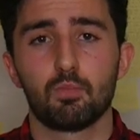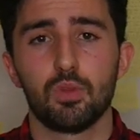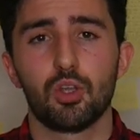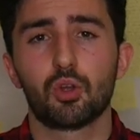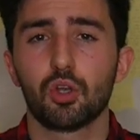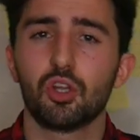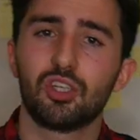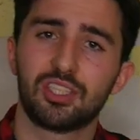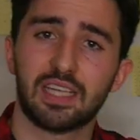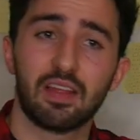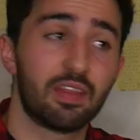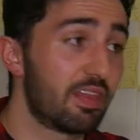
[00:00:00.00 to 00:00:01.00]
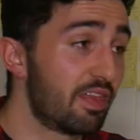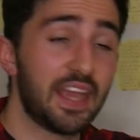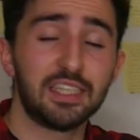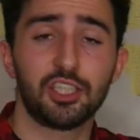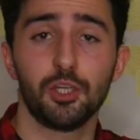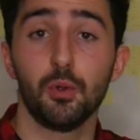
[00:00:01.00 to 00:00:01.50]
you're going to understand that
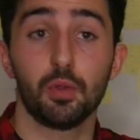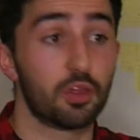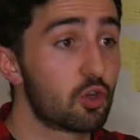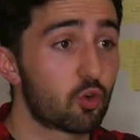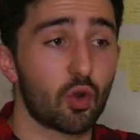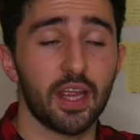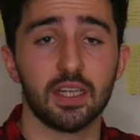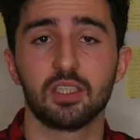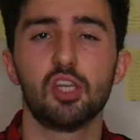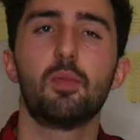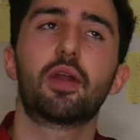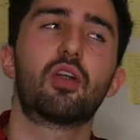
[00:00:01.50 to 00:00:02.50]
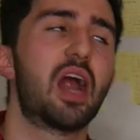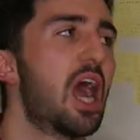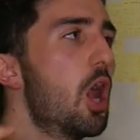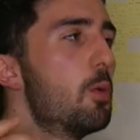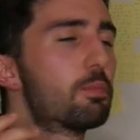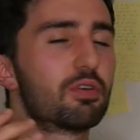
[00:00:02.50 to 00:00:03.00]
they too, the great, no matter
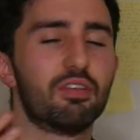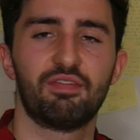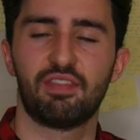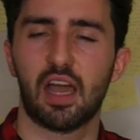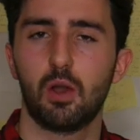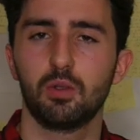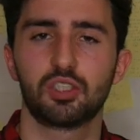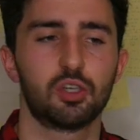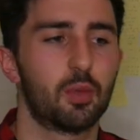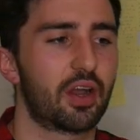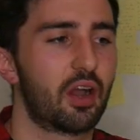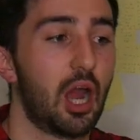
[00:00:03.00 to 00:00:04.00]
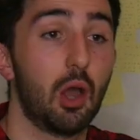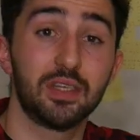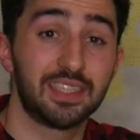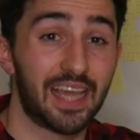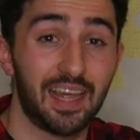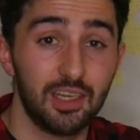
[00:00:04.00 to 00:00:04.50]
how profound, no matter how
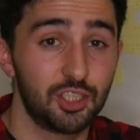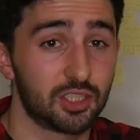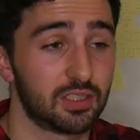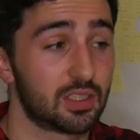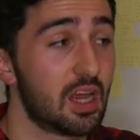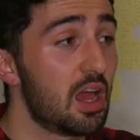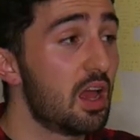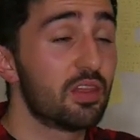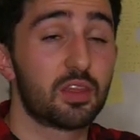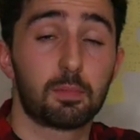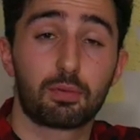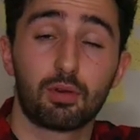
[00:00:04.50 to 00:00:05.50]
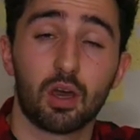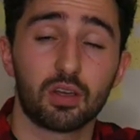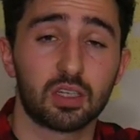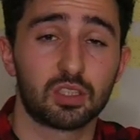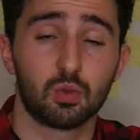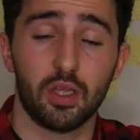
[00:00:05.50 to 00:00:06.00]
intelligent the
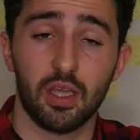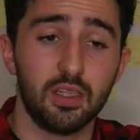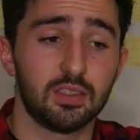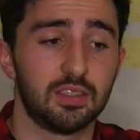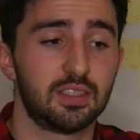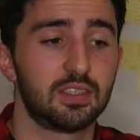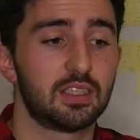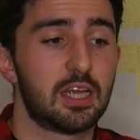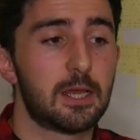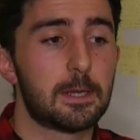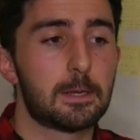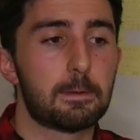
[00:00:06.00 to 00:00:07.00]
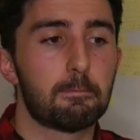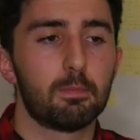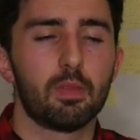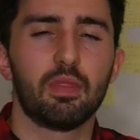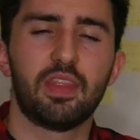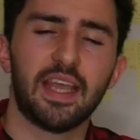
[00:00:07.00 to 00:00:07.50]
product is,
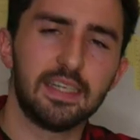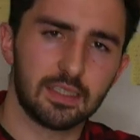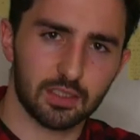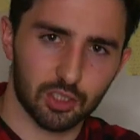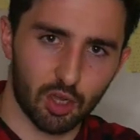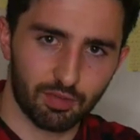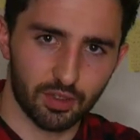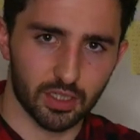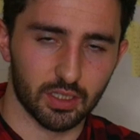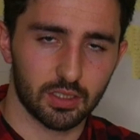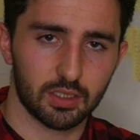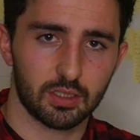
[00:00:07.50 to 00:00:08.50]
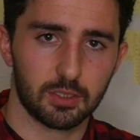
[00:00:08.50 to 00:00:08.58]
they discovered it.